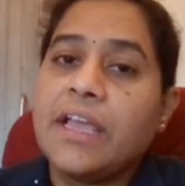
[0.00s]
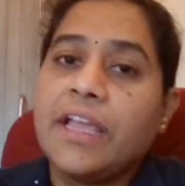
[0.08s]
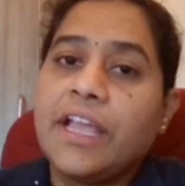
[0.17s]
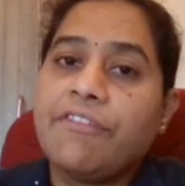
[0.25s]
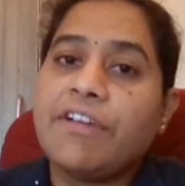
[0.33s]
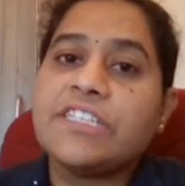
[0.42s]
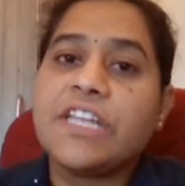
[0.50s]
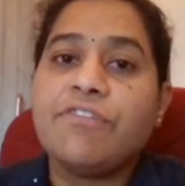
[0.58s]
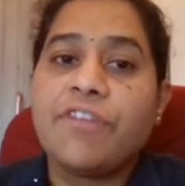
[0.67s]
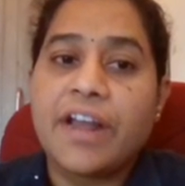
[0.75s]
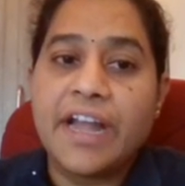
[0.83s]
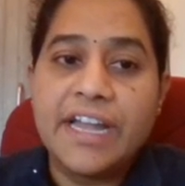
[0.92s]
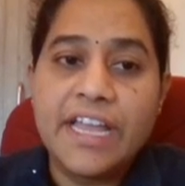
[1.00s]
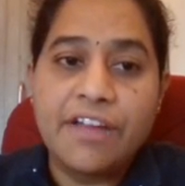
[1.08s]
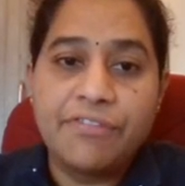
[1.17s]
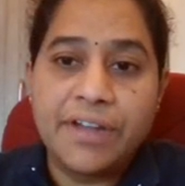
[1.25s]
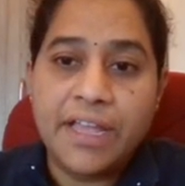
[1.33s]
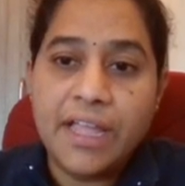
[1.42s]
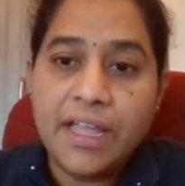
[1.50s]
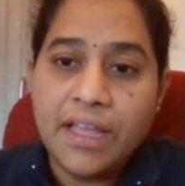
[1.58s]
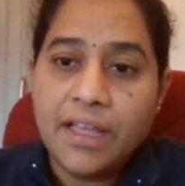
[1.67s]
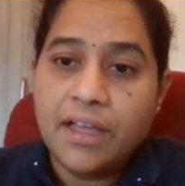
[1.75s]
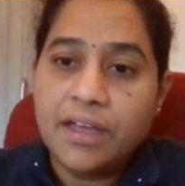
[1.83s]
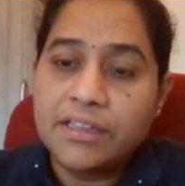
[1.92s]
equation for IDFT,
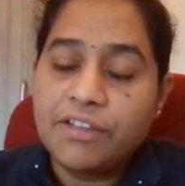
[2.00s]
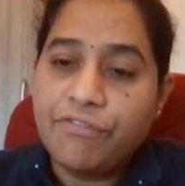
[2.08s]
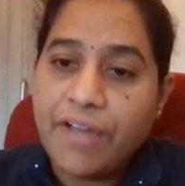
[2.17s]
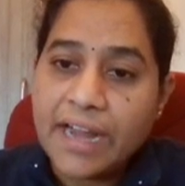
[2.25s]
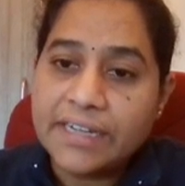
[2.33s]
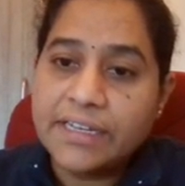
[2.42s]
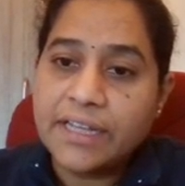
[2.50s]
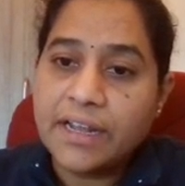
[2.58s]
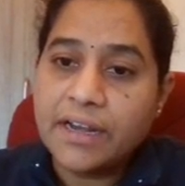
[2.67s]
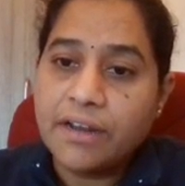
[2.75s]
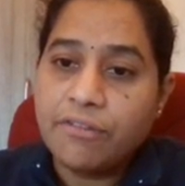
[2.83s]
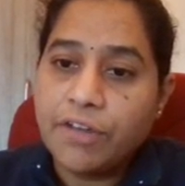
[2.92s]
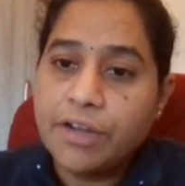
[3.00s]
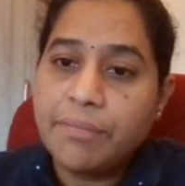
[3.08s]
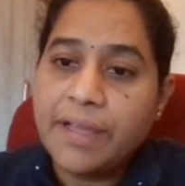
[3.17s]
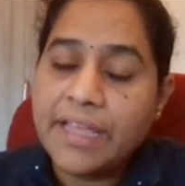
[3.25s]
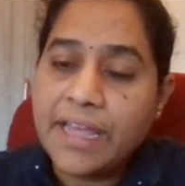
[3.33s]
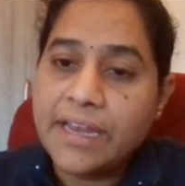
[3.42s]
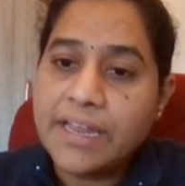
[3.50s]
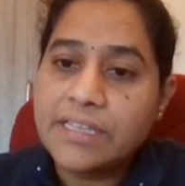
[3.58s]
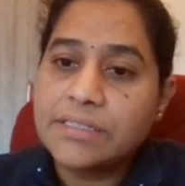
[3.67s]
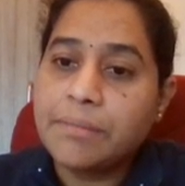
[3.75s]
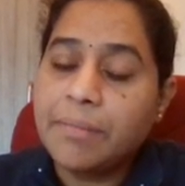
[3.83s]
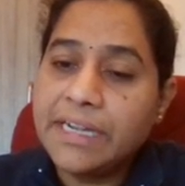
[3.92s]
the factor 1 by n
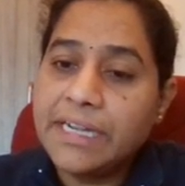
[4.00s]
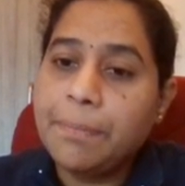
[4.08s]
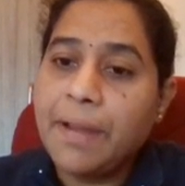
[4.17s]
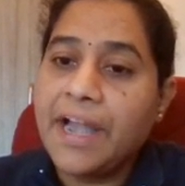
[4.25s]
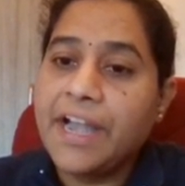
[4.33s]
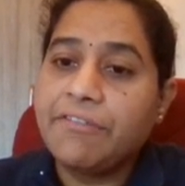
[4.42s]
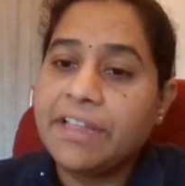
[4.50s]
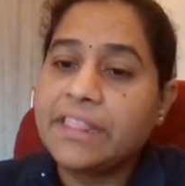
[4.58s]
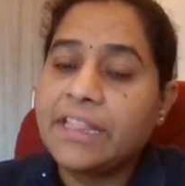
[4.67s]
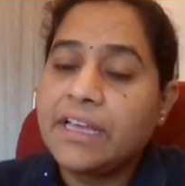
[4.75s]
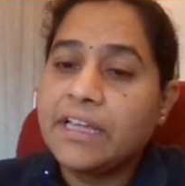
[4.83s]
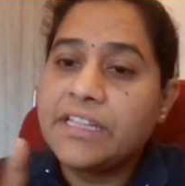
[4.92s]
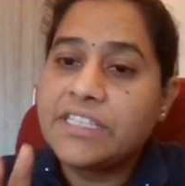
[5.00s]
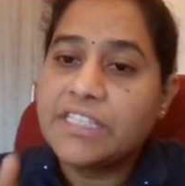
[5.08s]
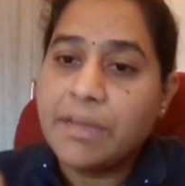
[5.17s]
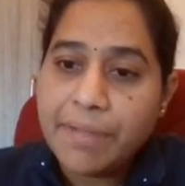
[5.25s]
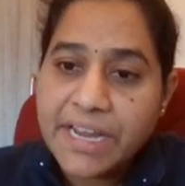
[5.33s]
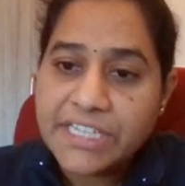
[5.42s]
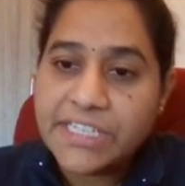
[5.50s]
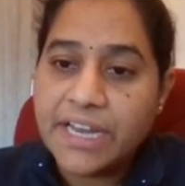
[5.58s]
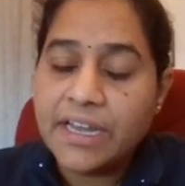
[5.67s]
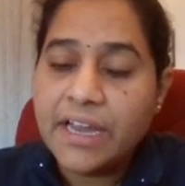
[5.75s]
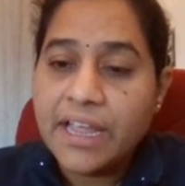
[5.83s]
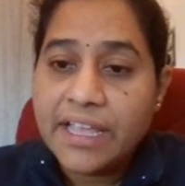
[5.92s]
is multiplied with the
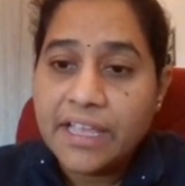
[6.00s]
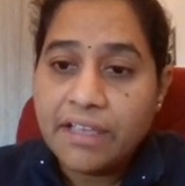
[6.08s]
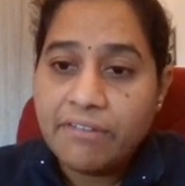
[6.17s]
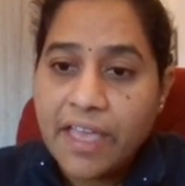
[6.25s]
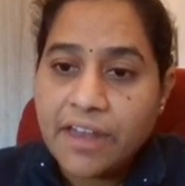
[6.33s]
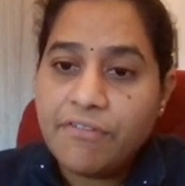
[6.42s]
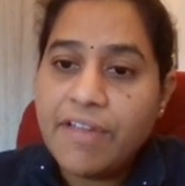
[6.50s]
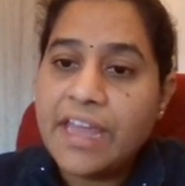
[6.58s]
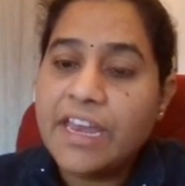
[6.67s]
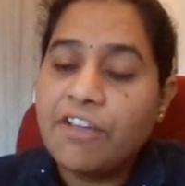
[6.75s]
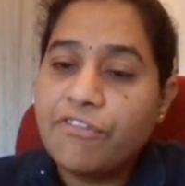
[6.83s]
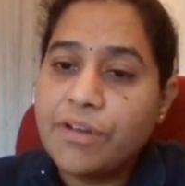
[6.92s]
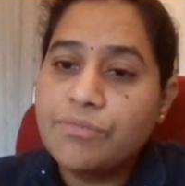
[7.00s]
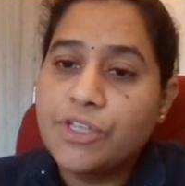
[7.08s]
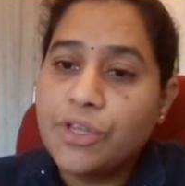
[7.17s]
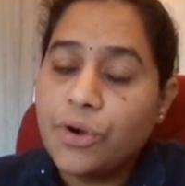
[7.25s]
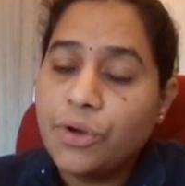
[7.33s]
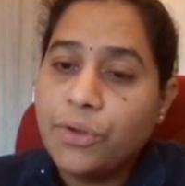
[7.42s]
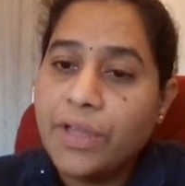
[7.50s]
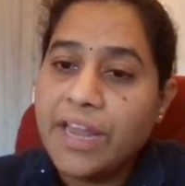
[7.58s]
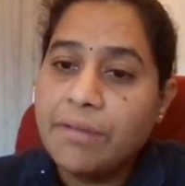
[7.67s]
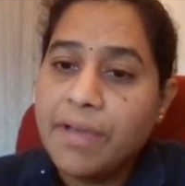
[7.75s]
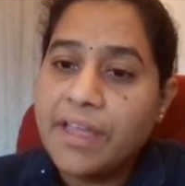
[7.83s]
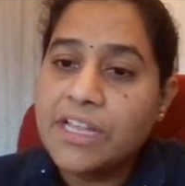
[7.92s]
summation n varying from 0 to
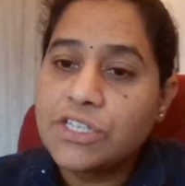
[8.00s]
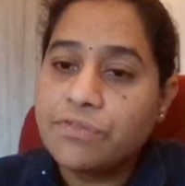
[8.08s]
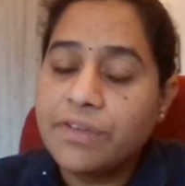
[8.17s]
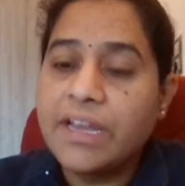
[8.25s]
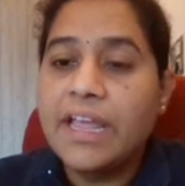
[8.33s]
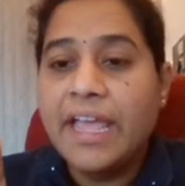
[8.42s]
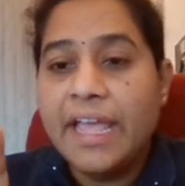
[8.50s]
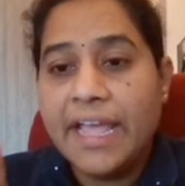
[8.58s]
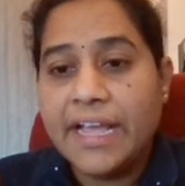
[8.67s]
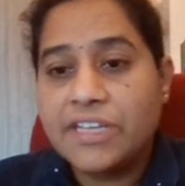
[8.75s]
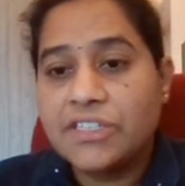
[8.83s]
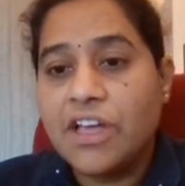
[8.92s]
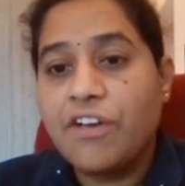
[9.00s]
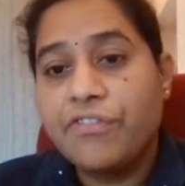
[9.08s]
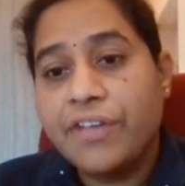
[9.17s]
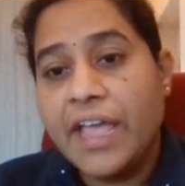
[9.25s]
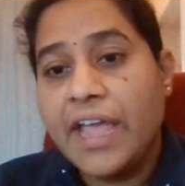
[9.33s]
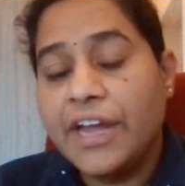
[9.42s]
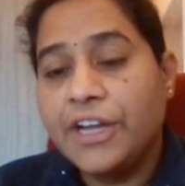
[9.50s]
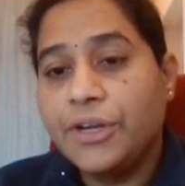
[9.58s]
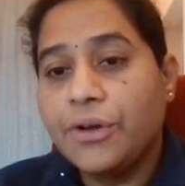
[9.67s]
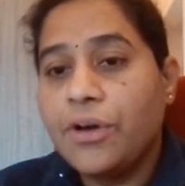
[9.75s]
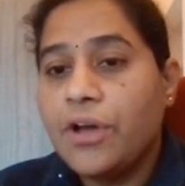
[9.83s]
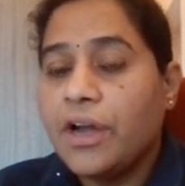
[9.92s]
n minus 1 x of k
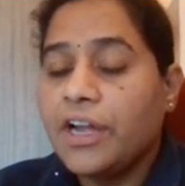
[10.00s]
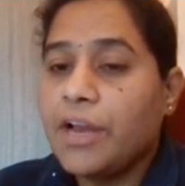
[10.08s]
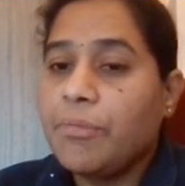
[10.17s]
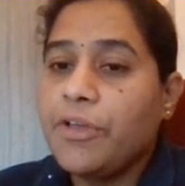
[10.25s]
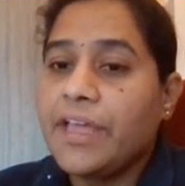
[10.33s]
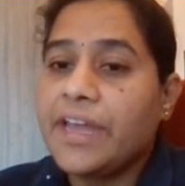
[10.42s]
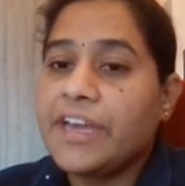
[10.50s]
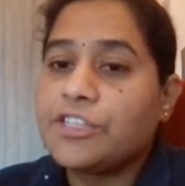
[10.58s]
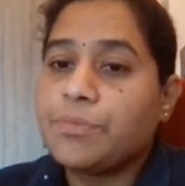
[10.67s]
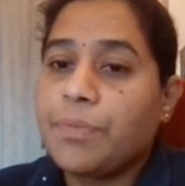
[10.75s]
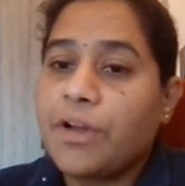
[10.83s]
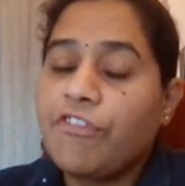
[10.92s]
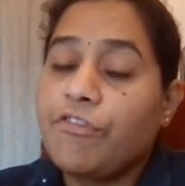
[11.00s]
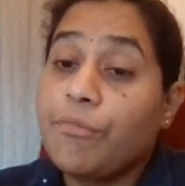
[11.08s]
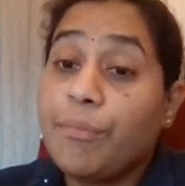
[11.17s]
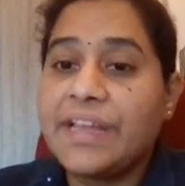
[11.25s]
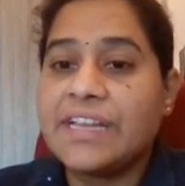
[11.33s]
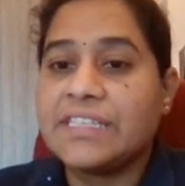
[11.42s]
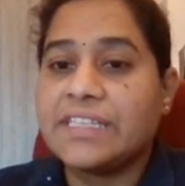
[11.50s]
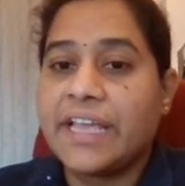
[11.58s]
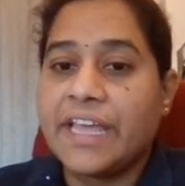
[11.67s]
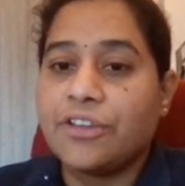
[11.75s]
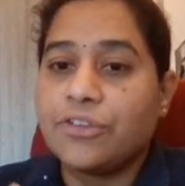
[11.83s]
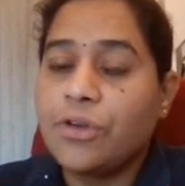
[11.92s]
into Wn raised power of minus
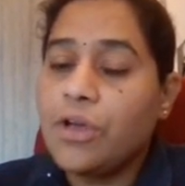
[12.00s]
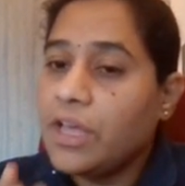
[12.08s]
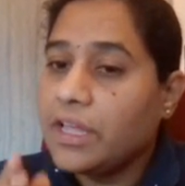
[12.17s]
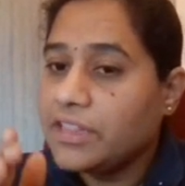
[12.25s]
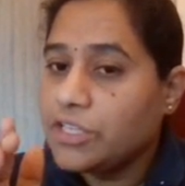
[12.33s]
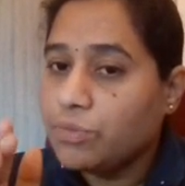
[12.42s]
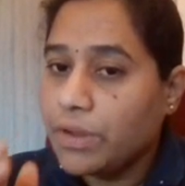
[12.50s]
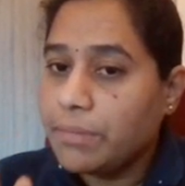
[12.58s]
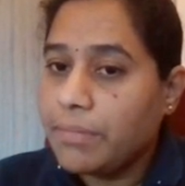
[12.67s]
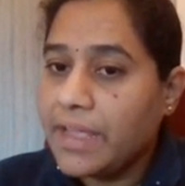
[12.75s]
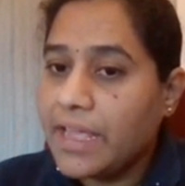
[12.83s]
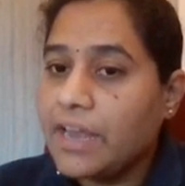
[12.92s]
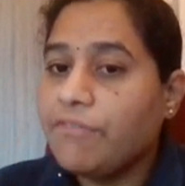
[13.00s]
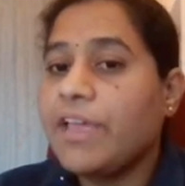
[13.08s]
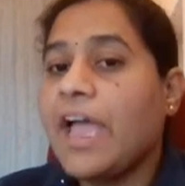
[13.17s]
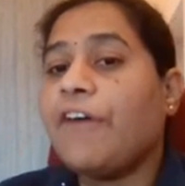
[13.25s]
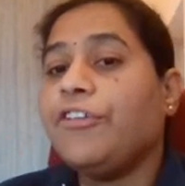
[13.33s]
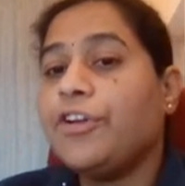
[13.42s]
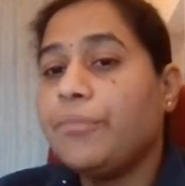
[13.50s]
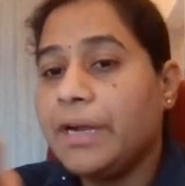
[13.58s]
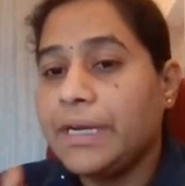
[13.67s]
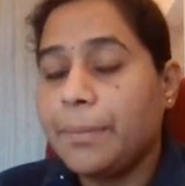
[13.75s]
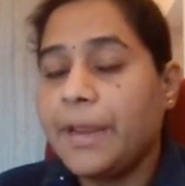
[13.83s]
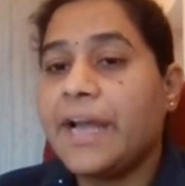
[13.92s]
k. So this 1 by n we have to
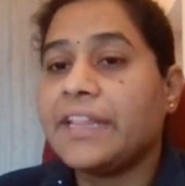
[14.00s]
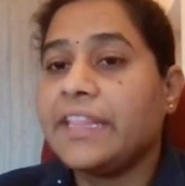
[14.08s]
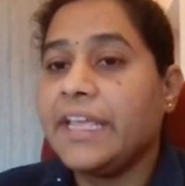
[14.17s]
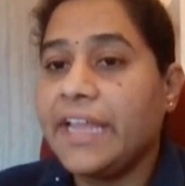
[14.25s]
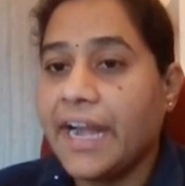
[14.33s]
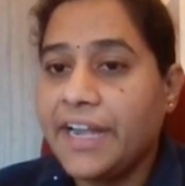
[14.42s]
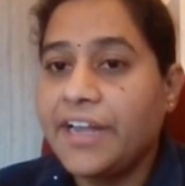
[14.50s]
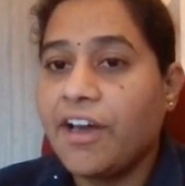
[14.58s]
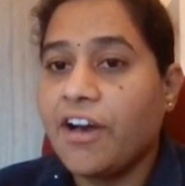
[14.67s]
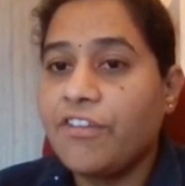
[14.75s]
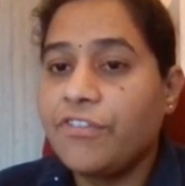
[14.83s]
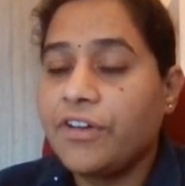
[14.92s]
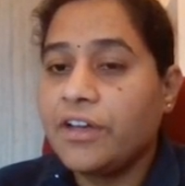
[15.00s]
multiply at the end of